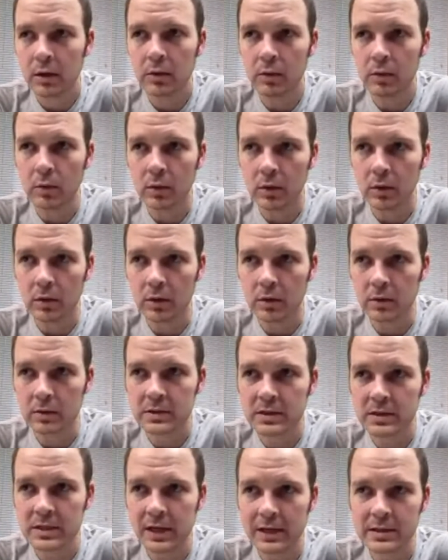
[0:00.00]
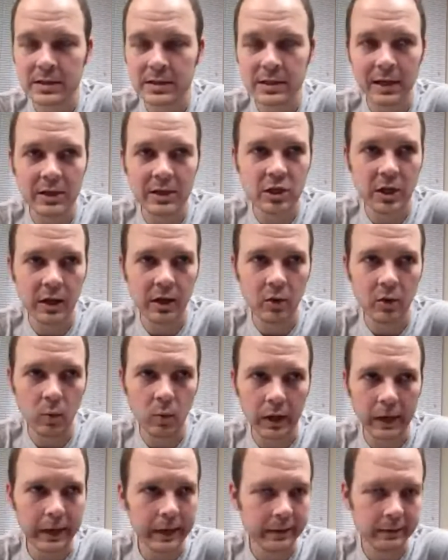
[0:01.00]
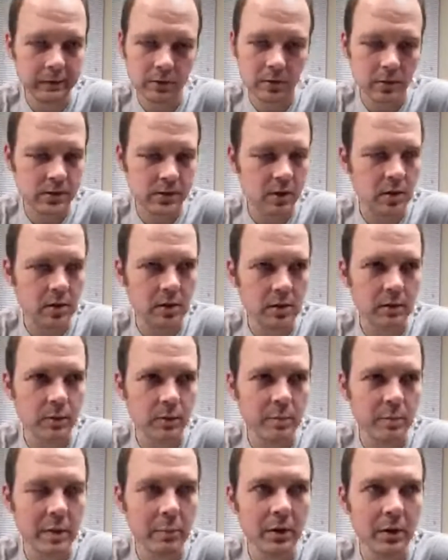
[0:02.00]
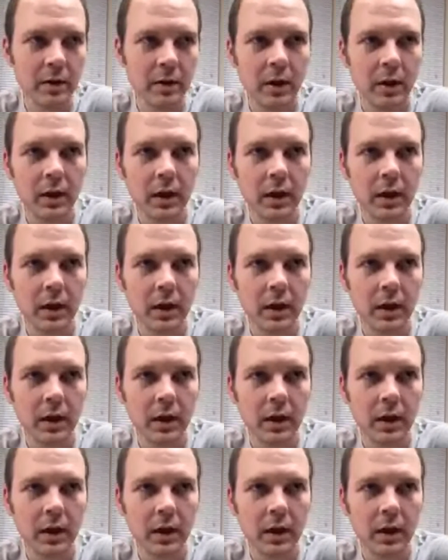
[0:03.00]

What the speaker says: or cach.ly. That's harder to remember.